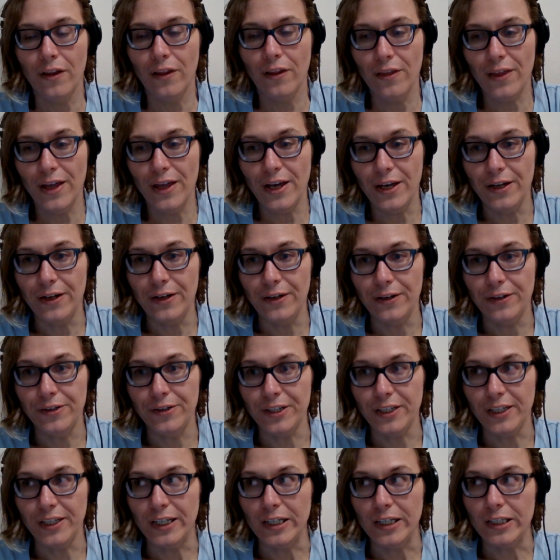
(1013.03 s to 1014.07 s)
then
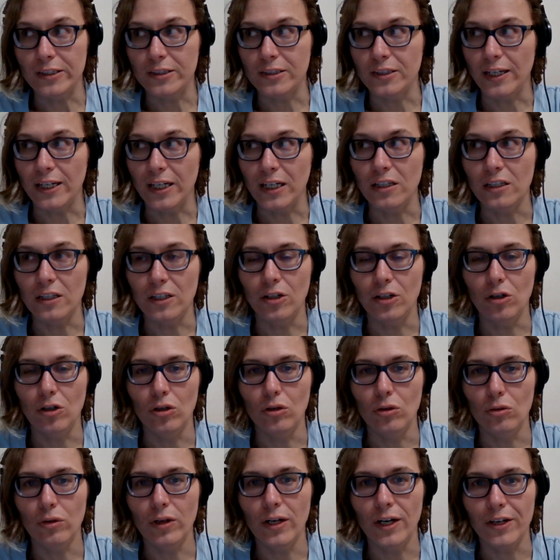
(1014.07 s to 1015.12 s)
she gets like a
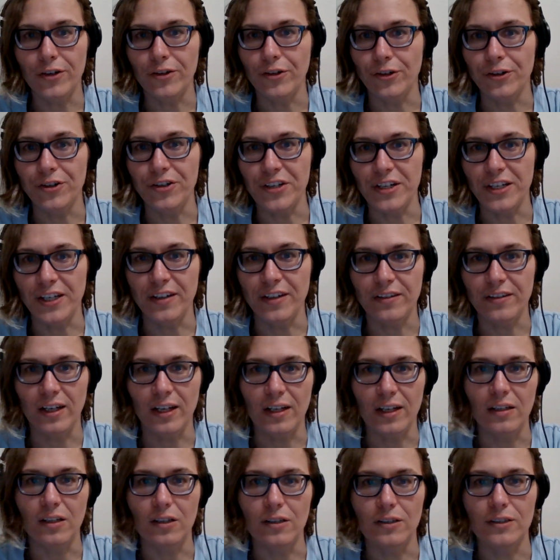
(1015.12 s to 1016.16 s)
little rush, or she gets like a
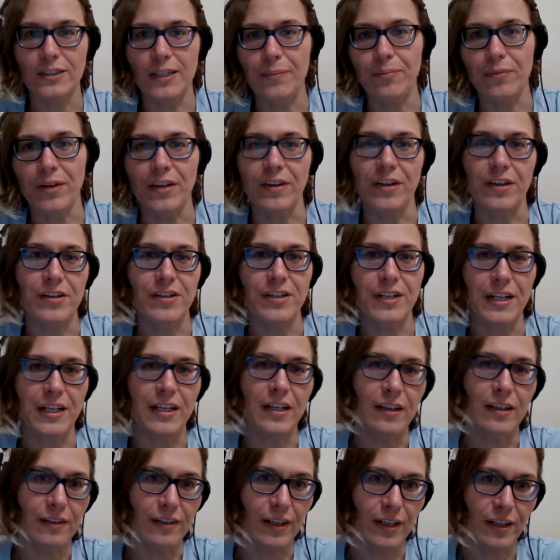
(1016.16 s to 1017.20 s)
little something that she
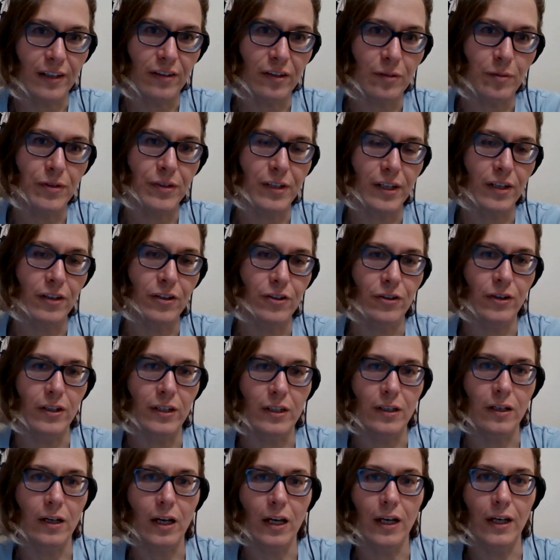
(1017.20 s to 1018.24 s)
needs, like it's almost like a
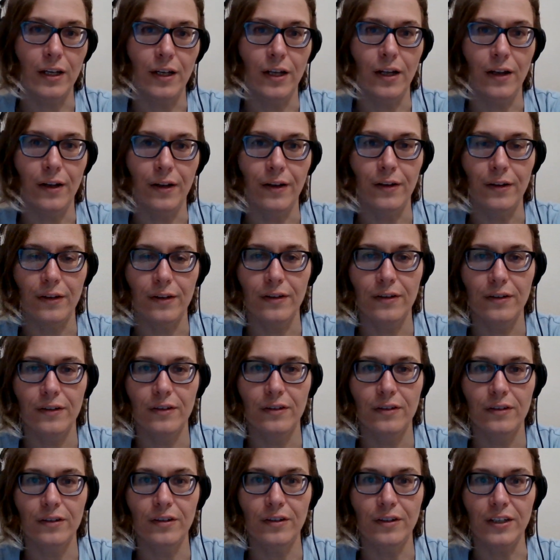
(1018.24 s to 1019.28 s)
drug, and
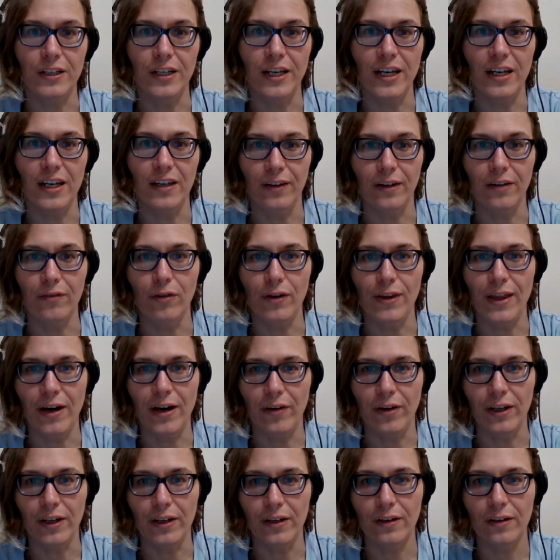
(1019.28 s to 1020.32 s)
she can't live without
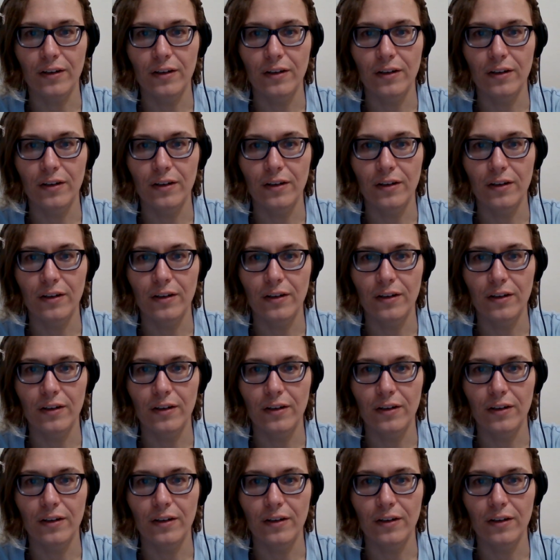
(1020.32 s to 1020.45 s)
it.